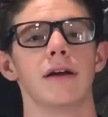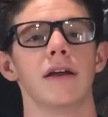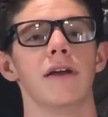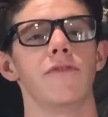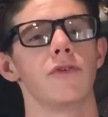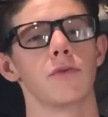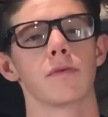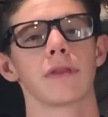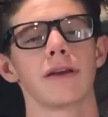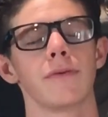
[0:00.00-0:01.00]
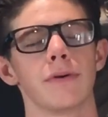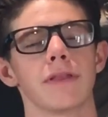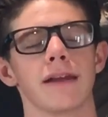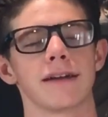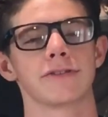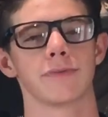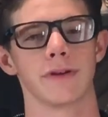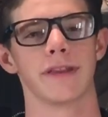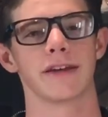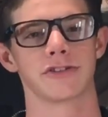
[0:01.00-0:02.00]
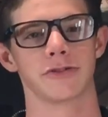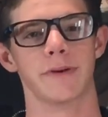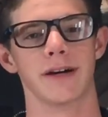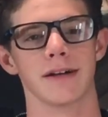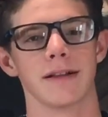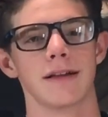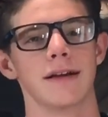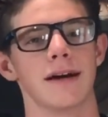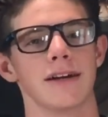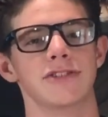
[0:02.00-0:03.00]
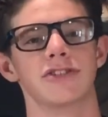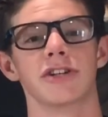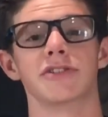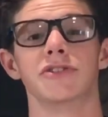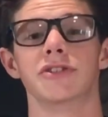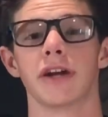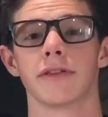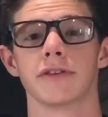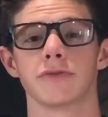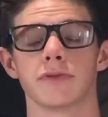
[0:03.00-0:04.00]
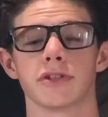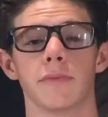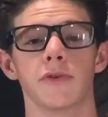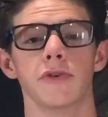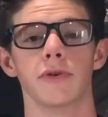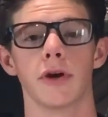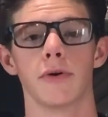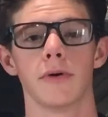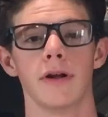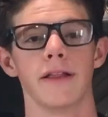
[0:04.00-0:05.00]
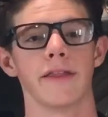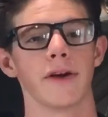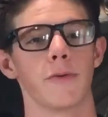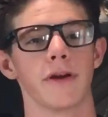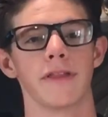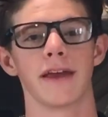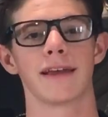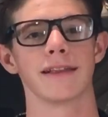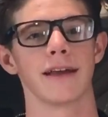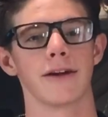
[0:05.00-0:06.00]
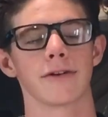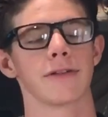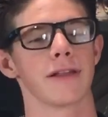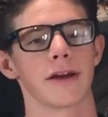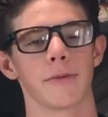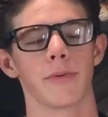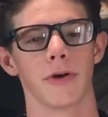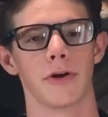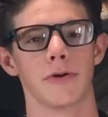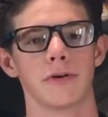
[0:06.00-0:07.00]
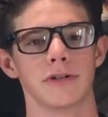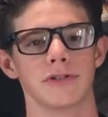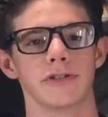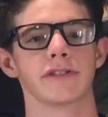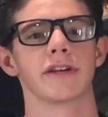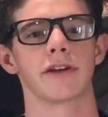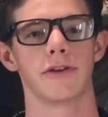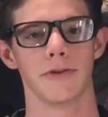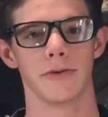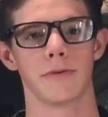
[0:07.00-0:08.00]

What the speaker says: If you really would like to run the extra mile, I suggest you share this with someone you know. That way they can layer like a pro, just like you.